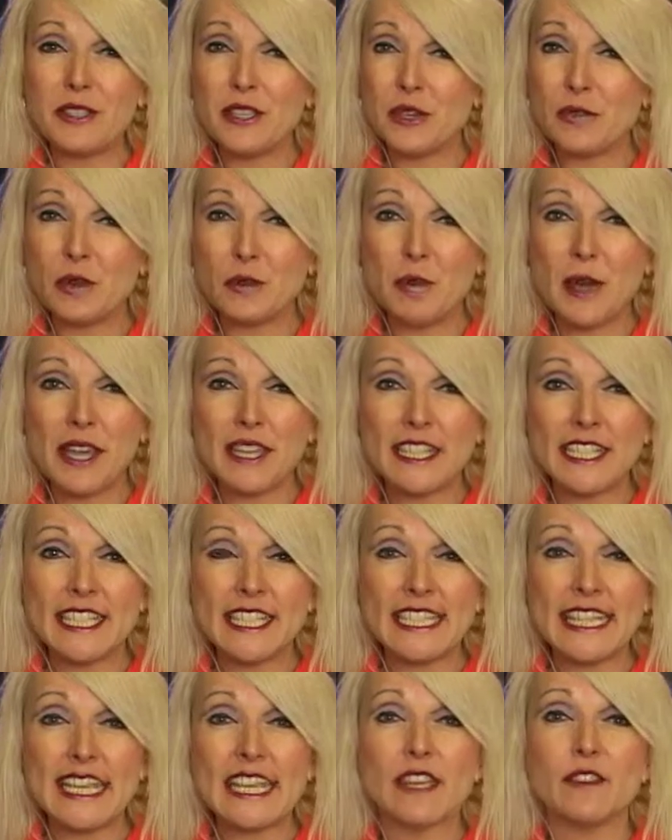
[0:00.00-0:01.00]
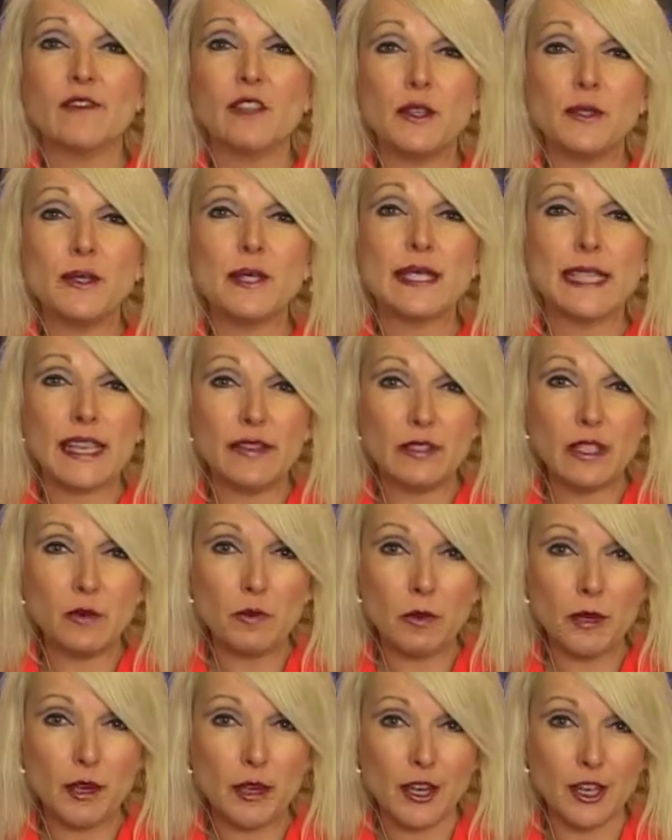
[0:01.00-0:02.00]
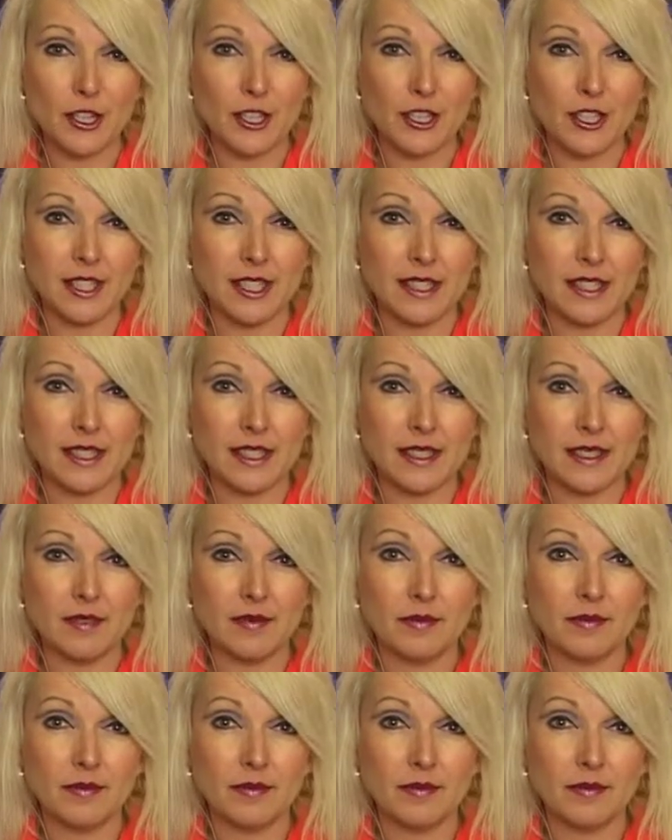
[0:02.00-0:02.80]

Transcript: you're reminded to take a few safety precautions.